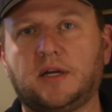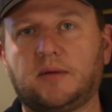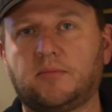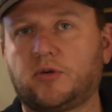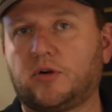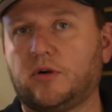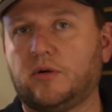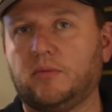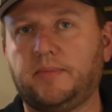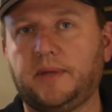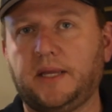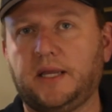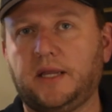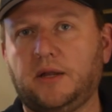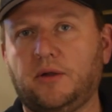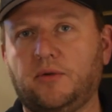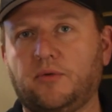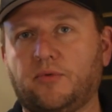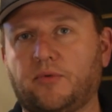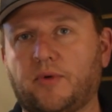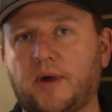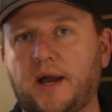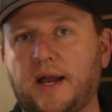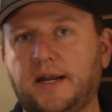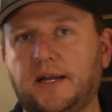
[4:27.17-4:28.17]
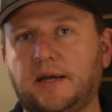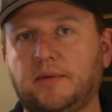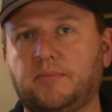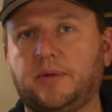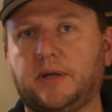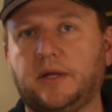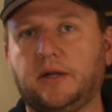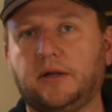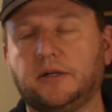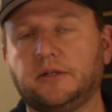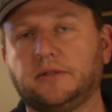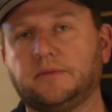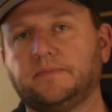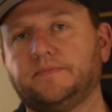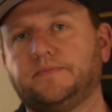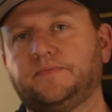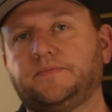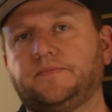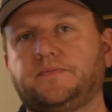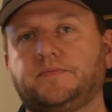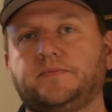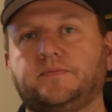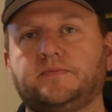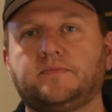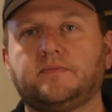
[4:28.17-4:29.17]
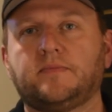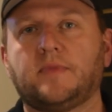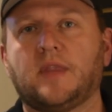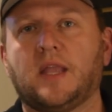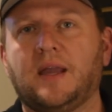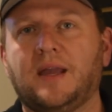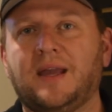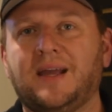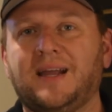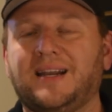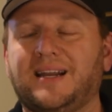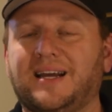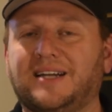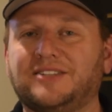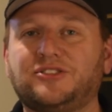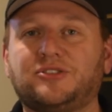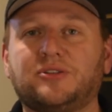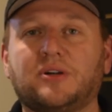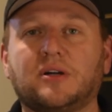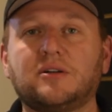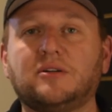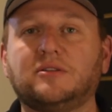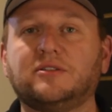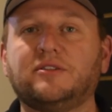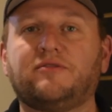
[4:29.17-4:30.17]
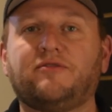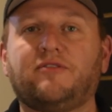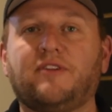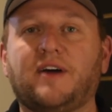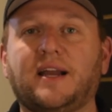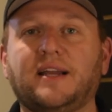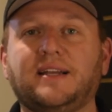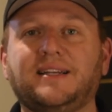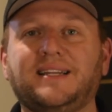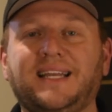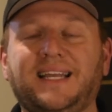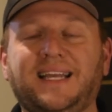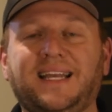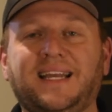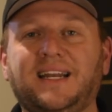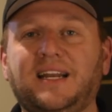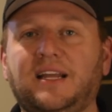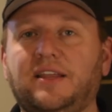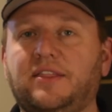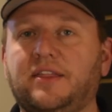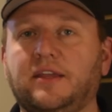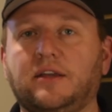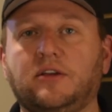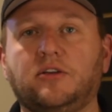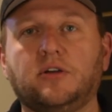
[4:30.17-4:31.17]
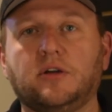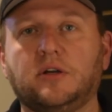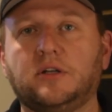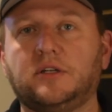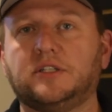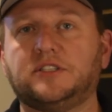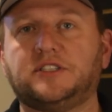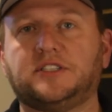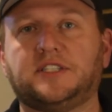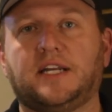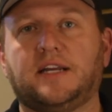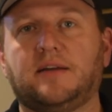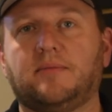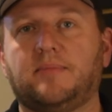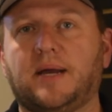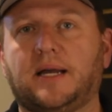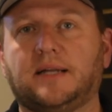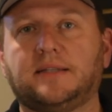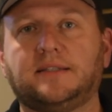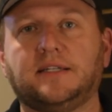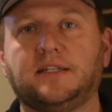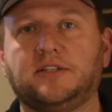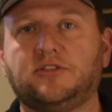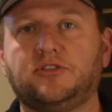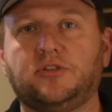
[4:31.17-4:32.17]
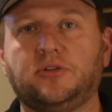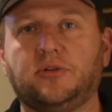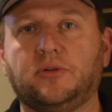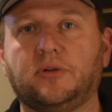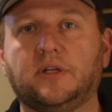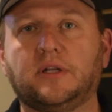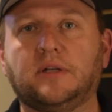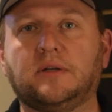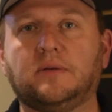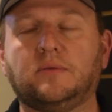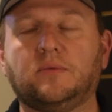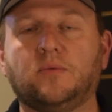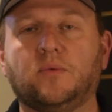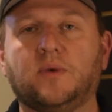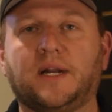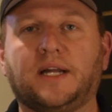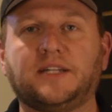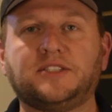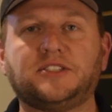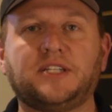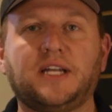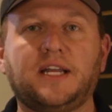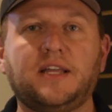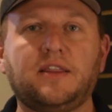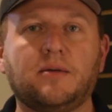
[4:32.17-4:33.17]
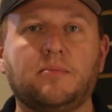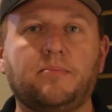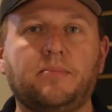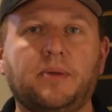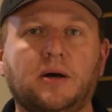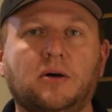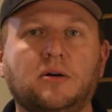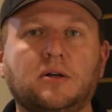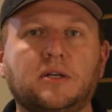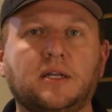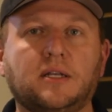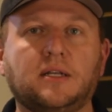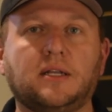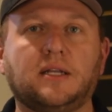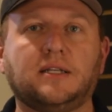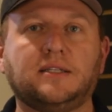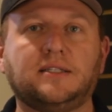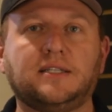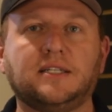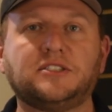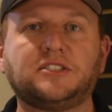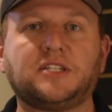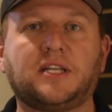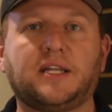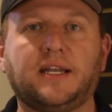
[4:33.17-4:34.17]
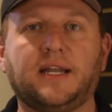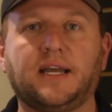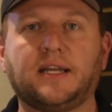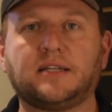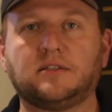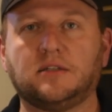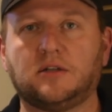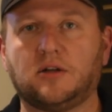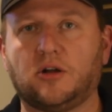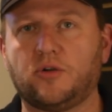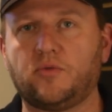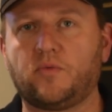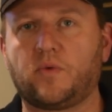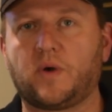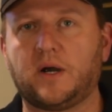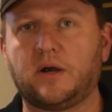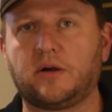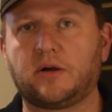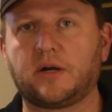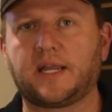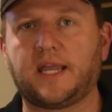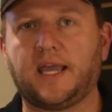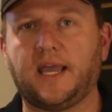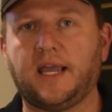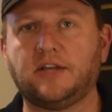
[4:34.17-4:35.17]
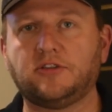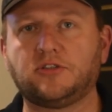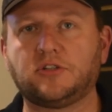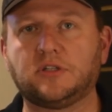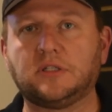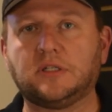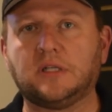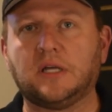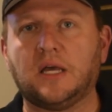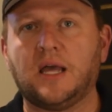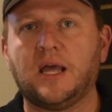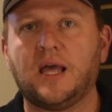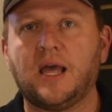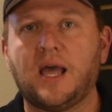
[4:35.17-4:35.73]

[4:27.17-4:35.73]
number will be right up here. I struggled to find anything good to say about this unit. When I say the Belkin had disconnected on rare occasion,